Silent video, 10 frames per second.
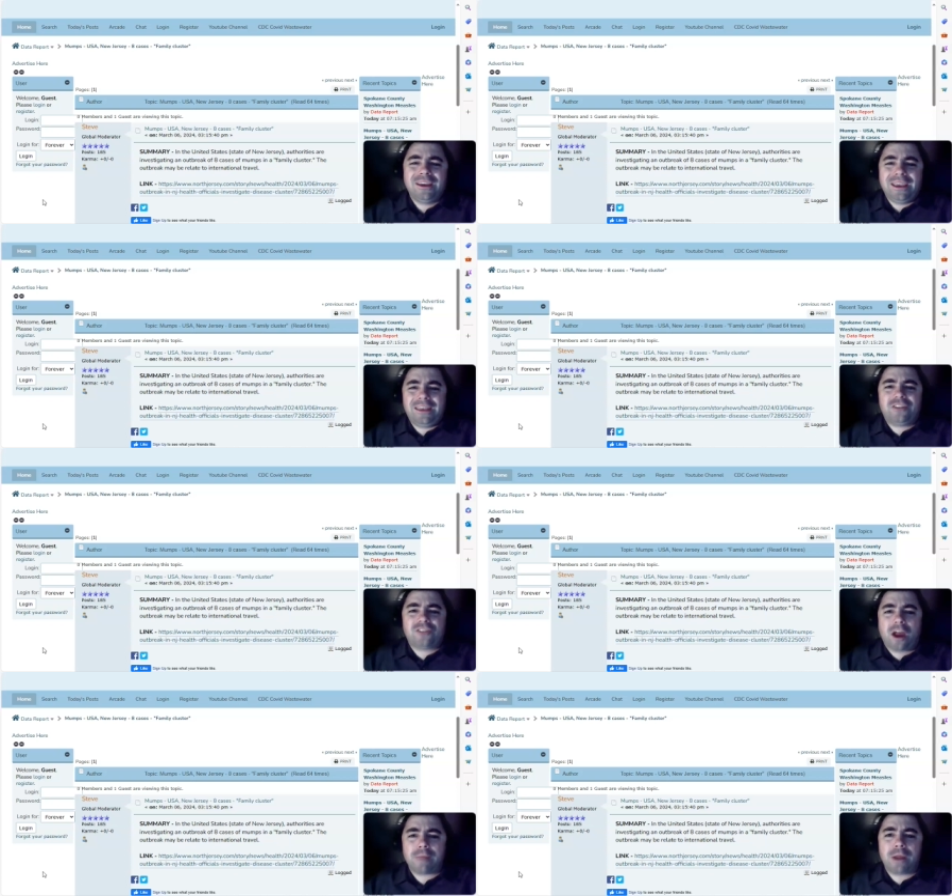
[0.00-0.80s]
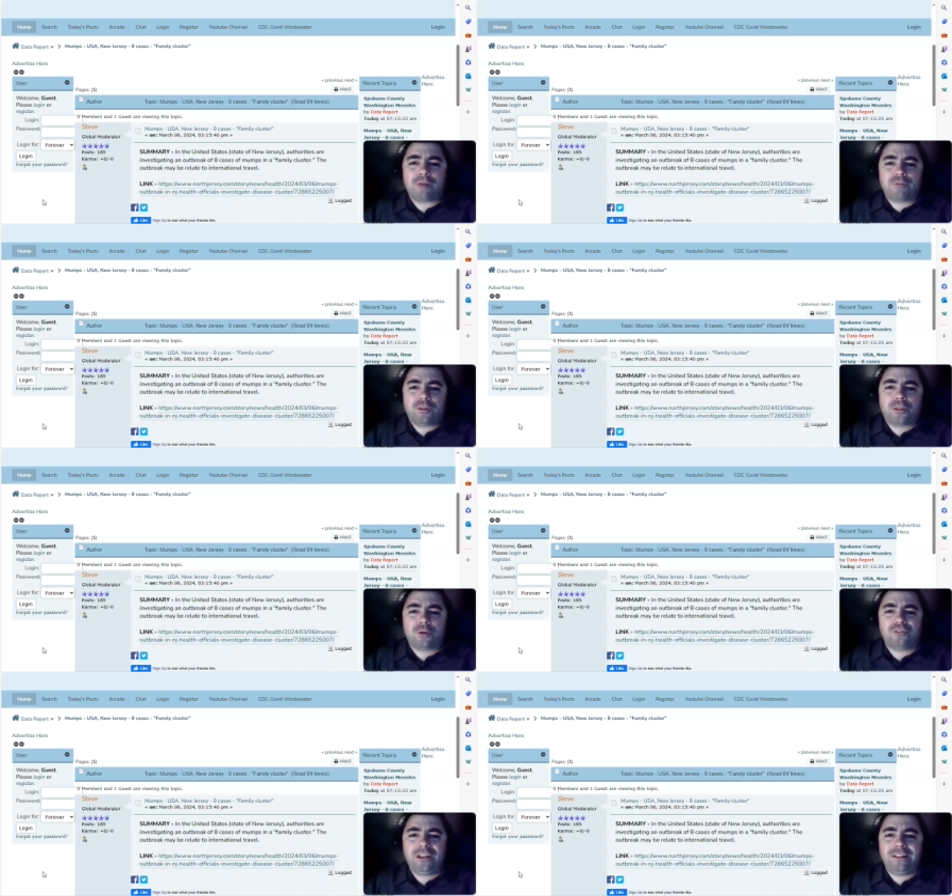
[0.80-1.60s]
It is time now for the
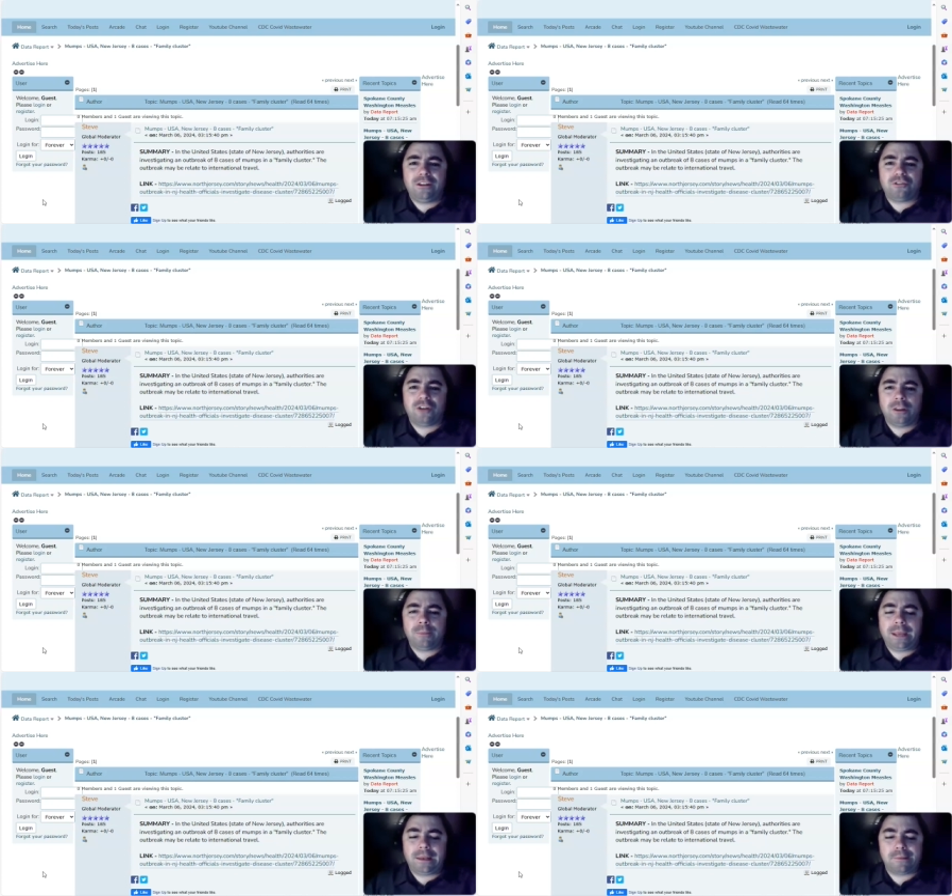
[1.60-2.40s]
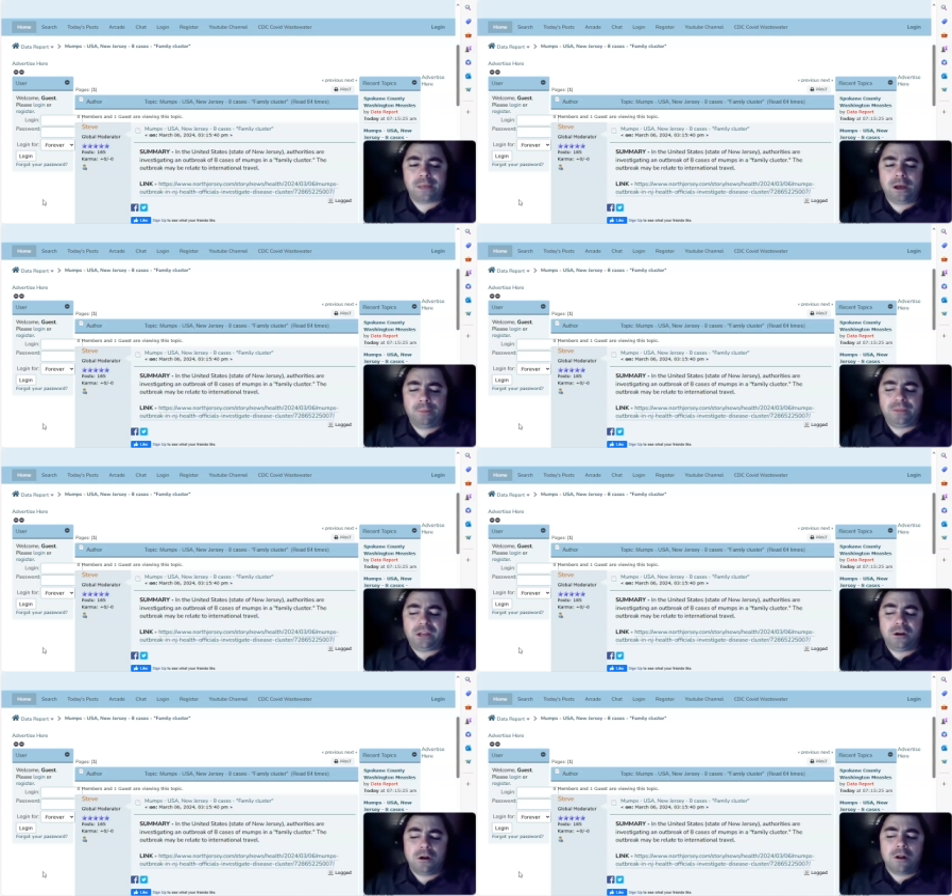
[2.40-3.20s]
Thursday edition of the Pandemic Update.